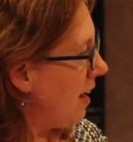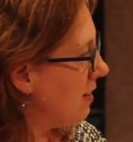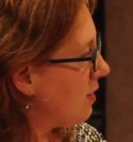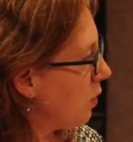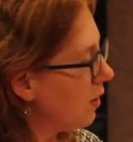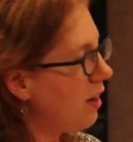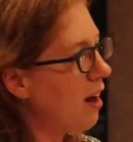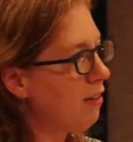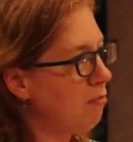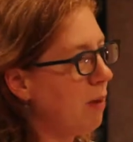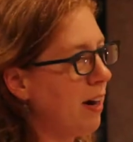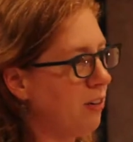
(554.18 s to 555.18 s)
And so a lot
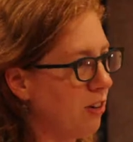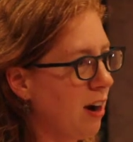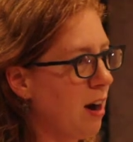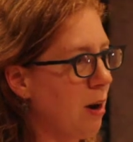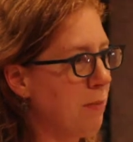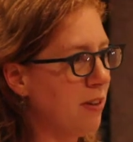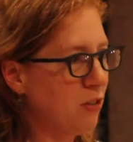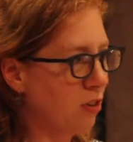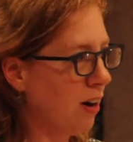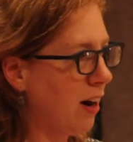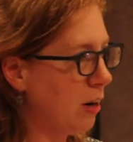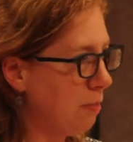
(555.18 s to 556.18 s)
of my job is
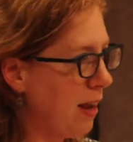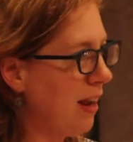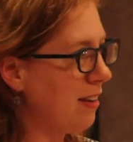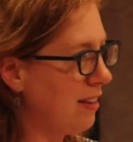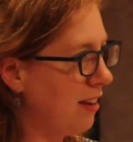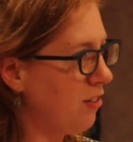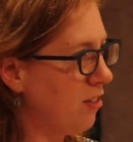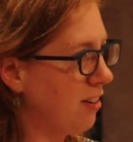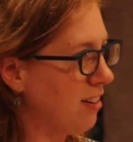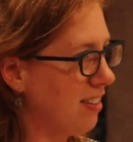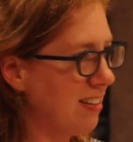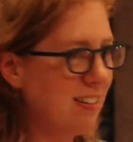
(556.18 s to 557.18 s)
trying to pay
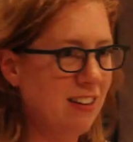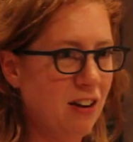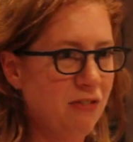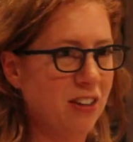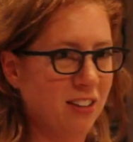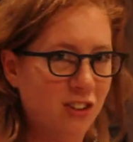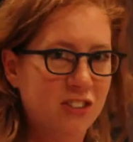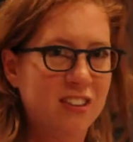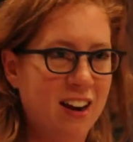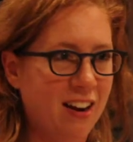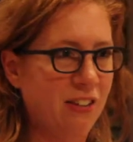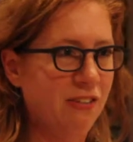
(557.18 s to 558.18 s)
attention to the stuff that
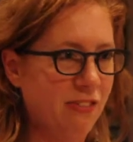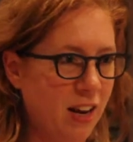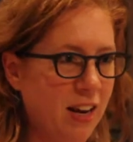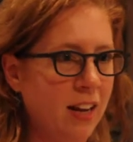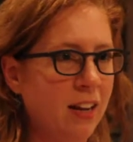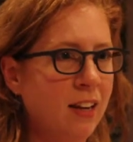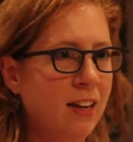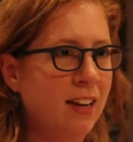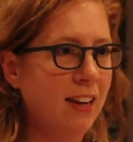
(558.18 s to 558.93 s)
looks kind of funny